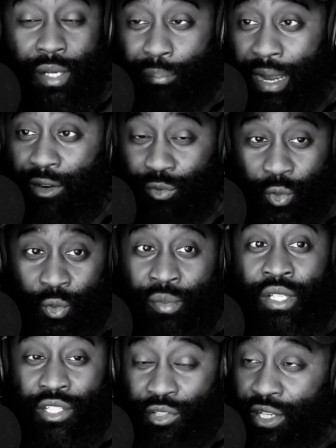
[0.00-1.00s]
back room.
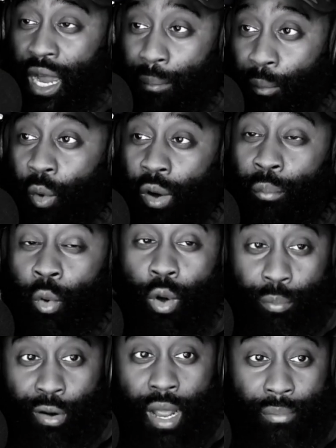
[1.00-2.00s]
You got more and
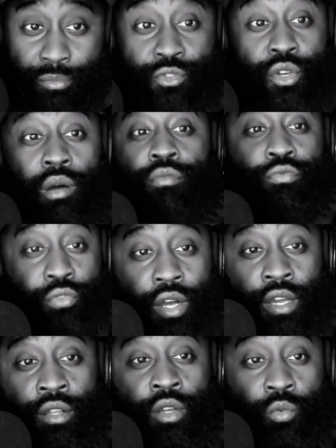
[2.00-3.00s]
more problems up
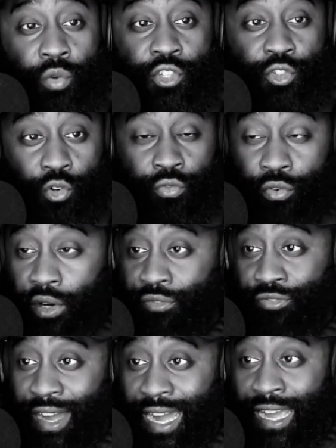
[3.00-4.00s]
front with your front
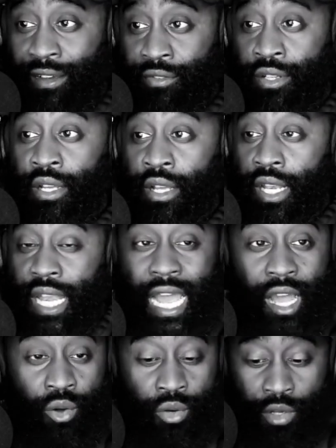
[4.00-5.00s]
five.
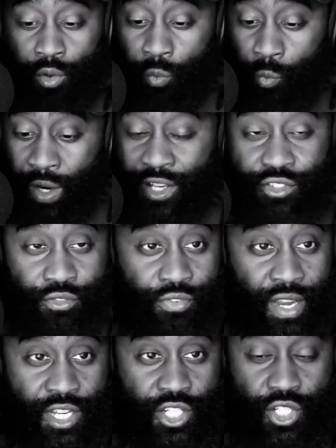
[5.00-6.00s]
Now,
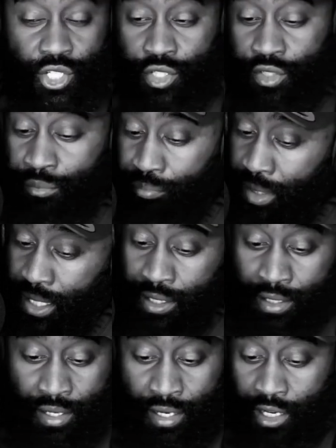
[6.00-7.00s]
reservations,
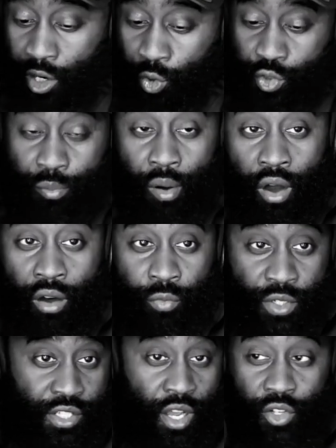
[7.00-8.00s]
me and Coach Marv,
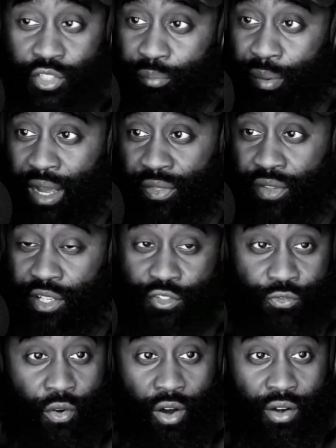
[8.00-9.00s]
we talked about this as
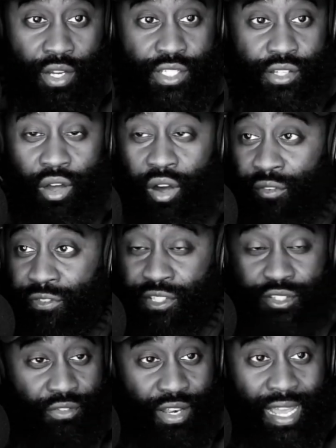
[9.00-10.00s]
far as the
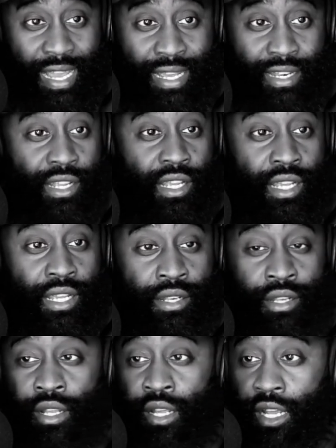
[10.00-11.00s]
offensive line
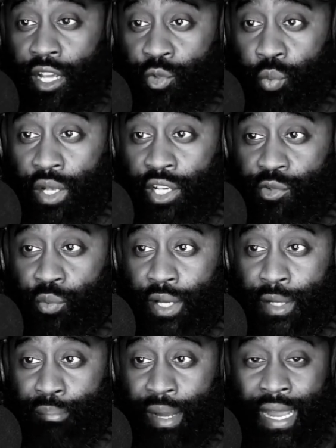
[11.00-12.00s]
and as well as
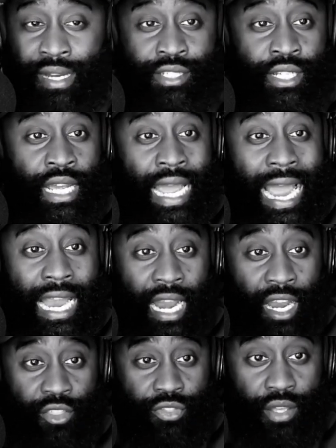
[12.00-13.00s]
running backs.
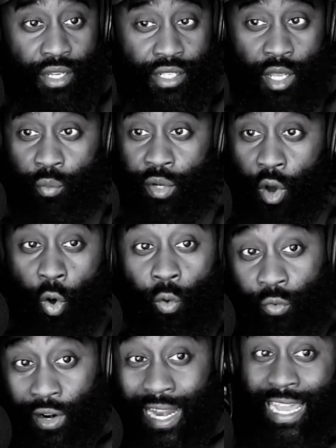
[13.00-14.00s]
I think that we
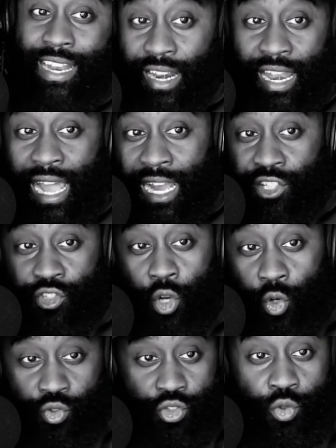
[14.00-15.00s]
overanalyzed
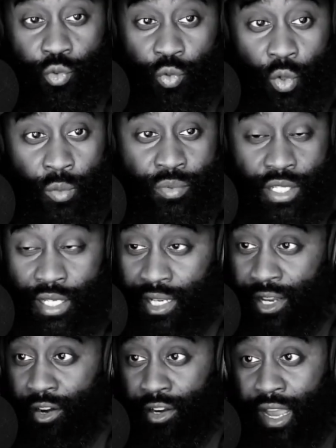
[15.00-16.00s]
those two groups, and
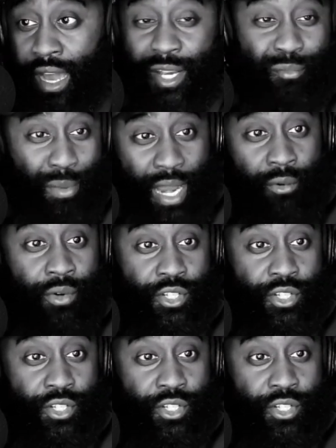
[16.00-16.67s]
they're kind of married